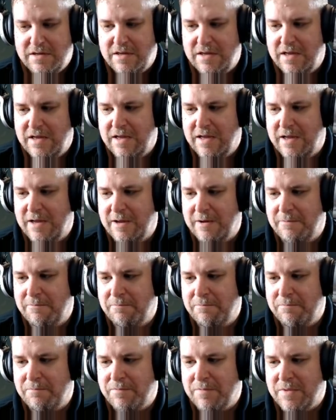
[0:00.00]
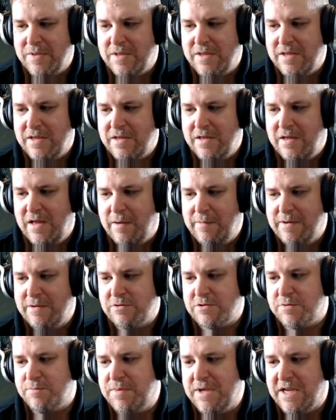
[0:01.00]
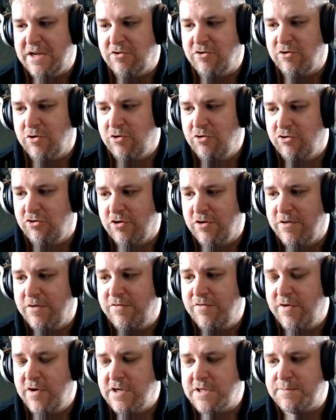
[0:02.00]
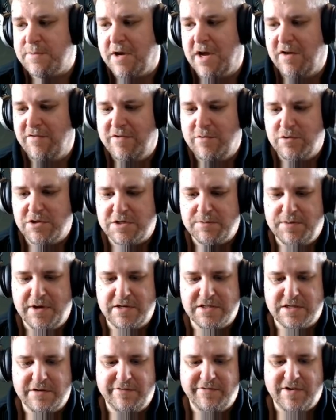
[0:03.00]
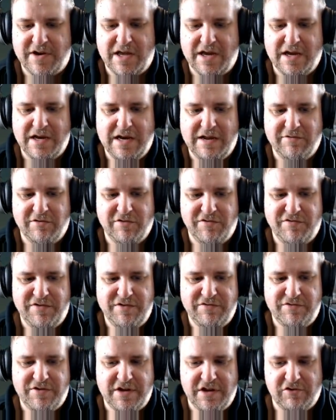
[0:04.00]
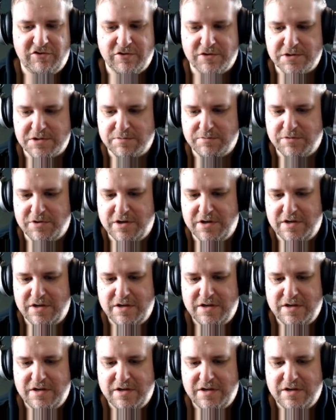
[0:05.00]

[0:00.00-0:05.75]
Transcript: I mean, it was a big dungeon. The first part of it was supposedly for like level 50-ish or something.